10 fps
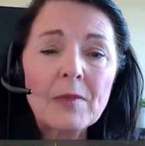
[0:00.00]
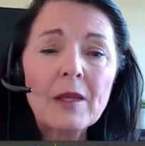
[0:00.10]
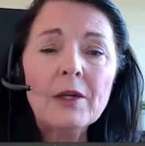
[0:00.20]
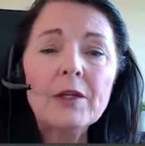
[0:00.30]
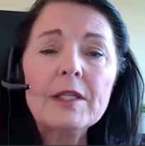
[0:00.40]

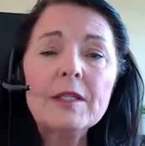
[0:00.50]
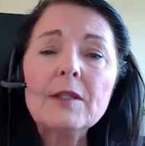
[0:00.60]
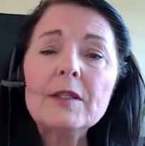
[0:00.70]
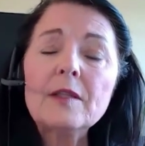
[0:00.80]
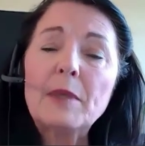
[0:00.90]
Her
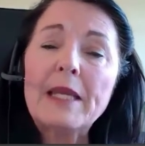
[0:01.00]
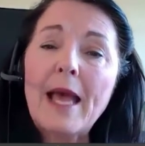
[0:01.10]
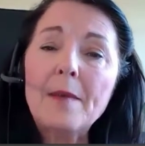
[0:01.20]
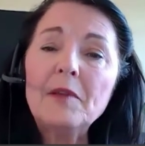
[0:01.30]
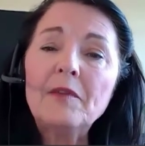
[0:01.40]
concerns have been
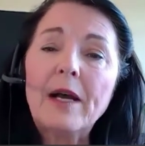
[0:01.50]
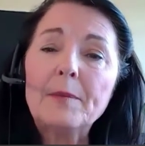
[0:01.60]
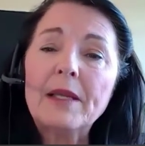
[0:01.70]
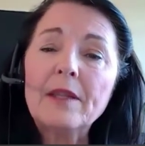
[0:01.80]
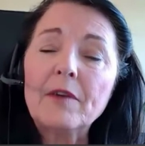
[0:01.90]
amplified
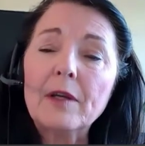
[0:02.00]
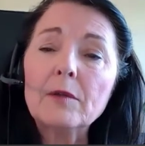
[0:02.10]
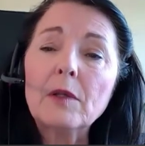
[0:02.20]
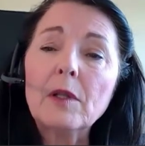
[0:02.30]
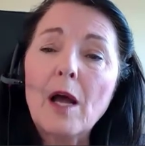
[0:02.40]
by the
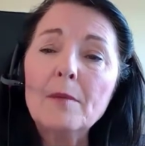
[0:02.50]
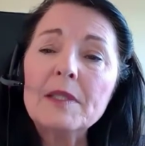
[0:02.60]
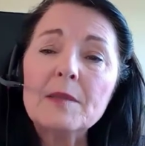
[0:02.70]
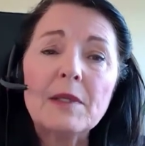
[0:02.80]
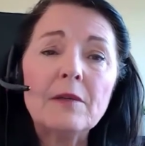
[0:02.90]
Federal
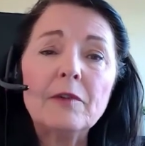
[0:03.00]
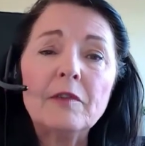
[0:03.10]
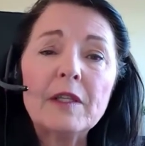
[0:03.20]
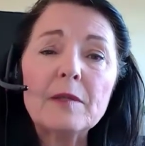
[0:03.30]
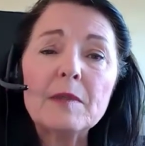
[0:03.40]
Ombudsman for
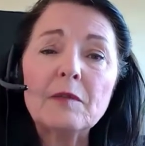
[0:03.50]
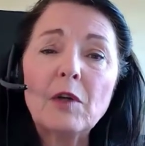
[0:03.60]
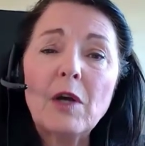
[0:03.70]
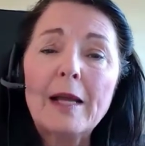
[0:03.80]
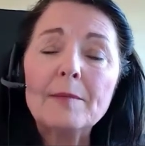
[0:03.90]
Victims of
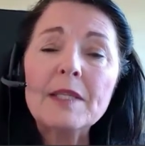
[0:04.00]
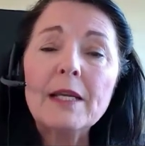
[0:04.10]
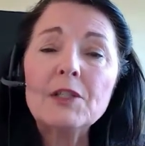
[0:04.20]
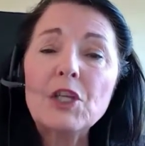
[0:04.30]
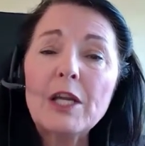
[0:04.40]
Crimes'
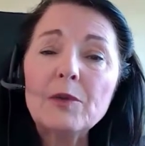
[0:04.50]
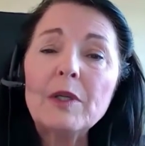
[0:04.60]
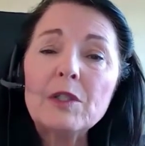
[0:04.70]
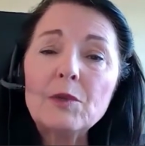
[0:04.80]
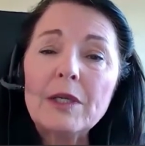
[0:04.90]
January
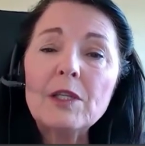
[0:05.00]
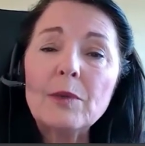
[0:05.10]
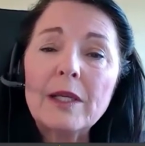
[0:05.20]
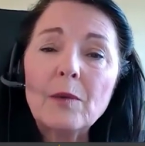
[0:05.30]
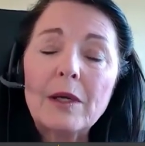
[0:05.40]

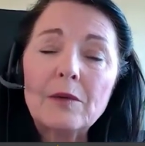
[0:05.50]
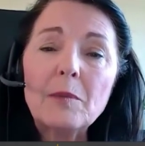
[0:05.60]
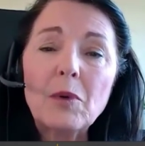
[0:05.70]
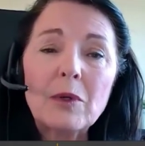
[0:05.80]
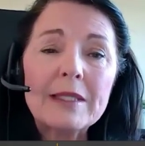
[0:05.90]
2021
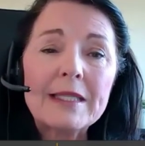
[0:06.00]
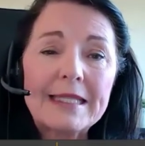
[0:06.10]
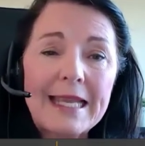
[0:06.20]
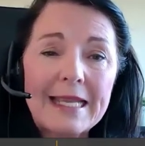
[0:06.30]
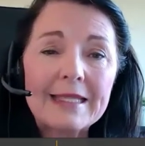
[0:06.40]
report
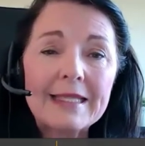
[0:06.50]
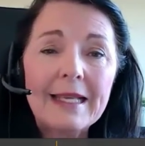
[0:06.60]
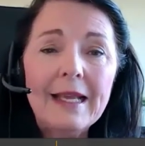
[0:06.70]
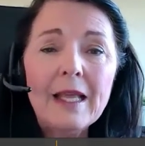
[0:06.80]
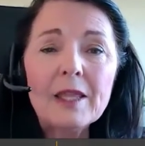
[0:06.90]
states,
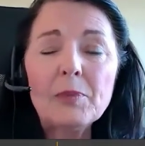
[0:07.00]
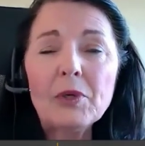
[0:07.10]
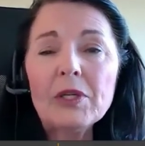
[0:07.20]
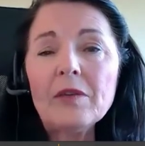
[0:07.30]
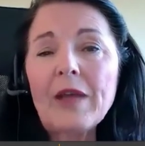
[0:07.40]
the
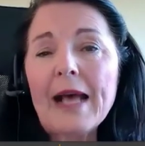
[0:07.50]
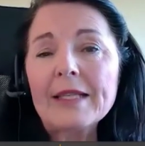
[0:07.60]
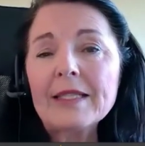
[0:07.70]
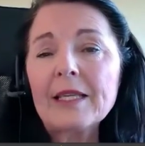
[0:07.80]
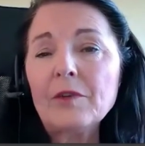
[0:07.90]
burden of
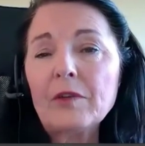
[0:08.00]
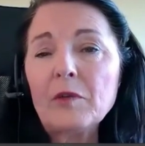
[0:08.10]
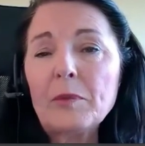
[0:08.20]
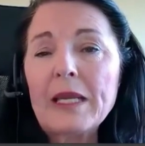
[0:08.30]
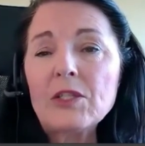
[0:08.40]
asking for
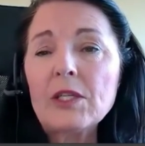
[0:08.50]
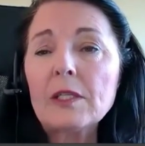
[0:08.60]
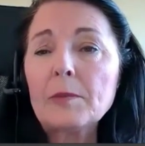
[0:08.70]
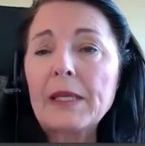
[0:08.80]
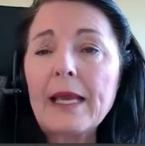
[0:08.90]
information and
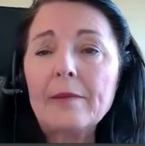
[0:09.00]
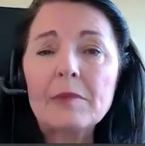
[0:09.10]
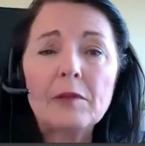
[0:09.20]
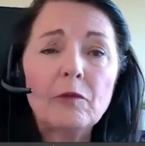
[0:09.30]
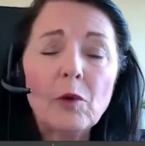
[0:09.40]
to be kept
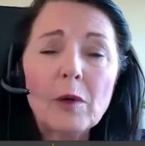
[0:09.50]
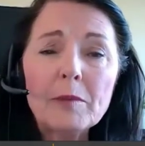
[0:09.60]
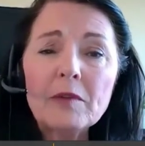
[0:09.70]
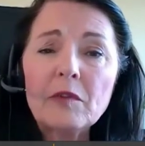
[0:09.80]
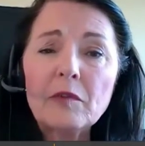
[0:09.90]
informed
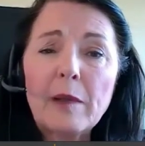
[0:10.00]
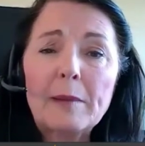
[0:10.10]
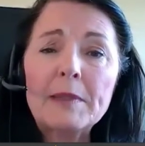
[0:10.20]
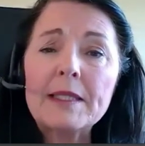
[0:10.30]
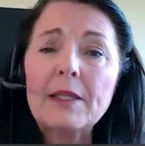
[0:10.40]
of
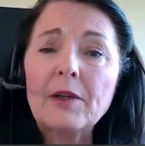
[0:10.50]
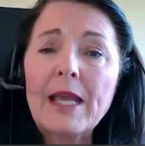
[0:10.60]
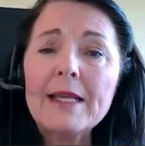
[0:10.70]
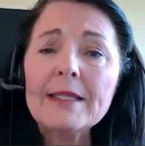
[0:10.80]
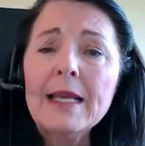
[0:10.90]
developments in their case